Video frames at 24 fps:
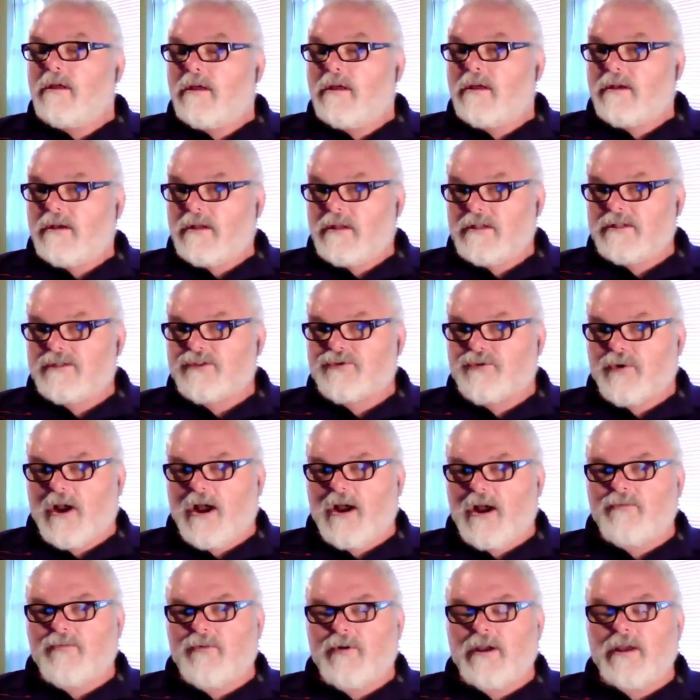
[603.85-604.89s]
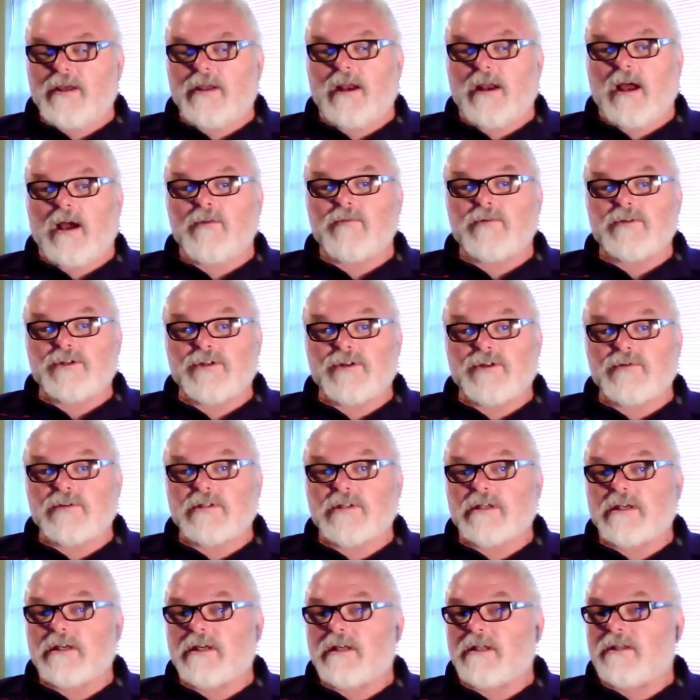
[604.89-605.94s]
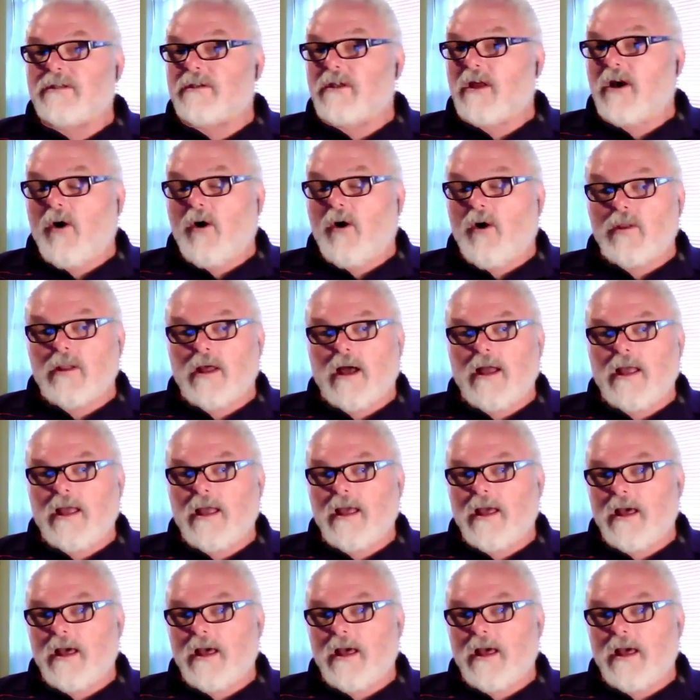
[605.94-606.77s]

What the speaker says: in his driveway, and I was using it. All